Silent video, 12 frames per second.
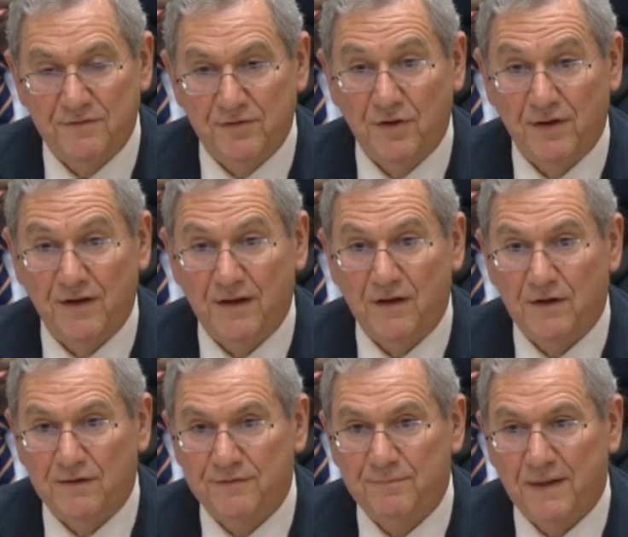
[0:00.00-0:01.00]
certainly
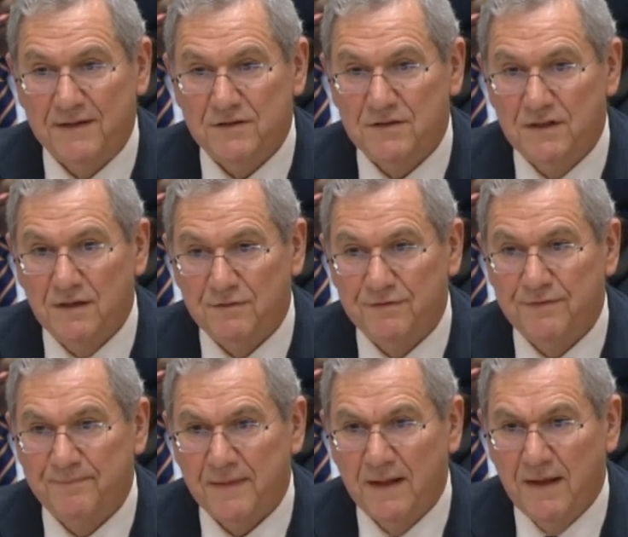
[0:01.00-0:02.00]
of myself.
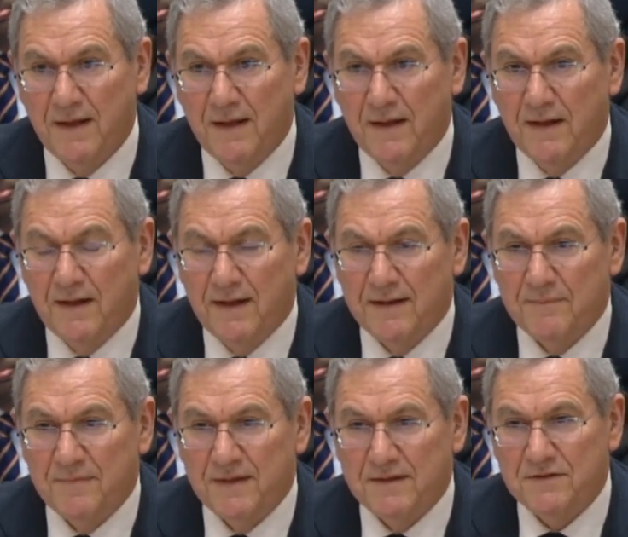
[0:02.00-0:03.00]

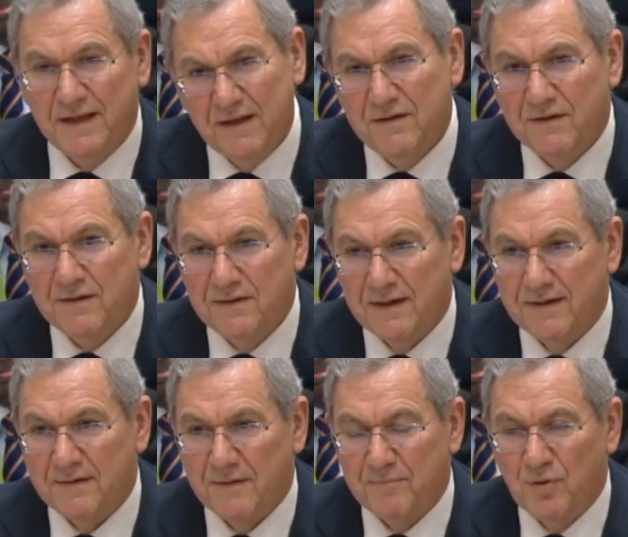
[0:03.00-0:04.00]
The second